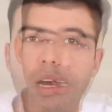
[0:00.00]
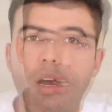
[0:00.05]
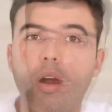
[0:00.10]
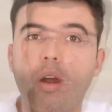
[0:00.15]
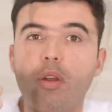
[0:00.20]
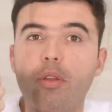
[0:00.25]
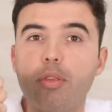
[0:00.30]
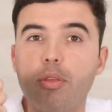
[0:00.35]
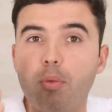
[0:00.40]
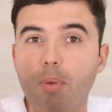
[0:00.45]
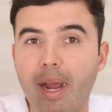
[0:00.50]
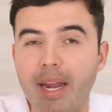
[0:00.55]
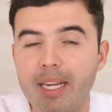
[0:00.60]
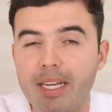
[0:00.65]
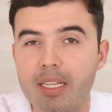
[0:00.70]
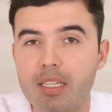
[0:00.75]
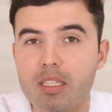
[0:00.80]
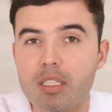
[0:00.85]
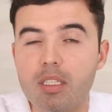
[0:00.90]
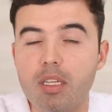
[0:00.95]

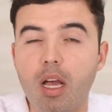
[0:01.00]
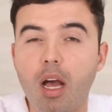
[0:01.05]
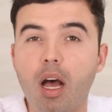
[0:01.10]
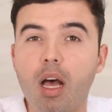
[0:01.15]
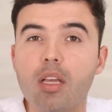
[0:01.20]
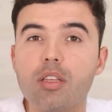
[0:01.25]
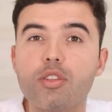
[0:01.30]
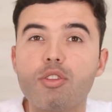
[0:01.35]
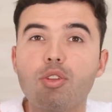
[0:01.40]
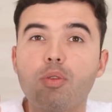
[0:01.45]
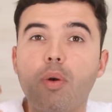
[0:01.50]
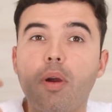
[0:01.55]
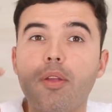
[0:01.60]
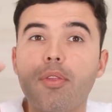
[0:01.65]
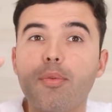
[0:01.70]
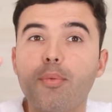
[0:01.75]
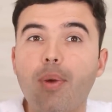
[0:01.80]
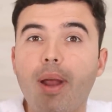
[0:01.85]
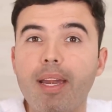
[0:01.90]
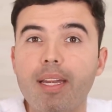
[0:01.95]
Arthritis,
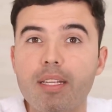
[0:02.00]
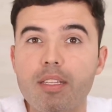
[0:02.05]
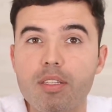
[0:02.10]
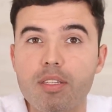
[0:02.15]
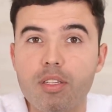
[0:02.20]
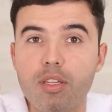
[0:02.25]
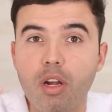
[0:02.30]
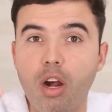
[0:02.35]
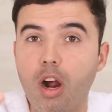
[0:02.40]
osteoarthritis,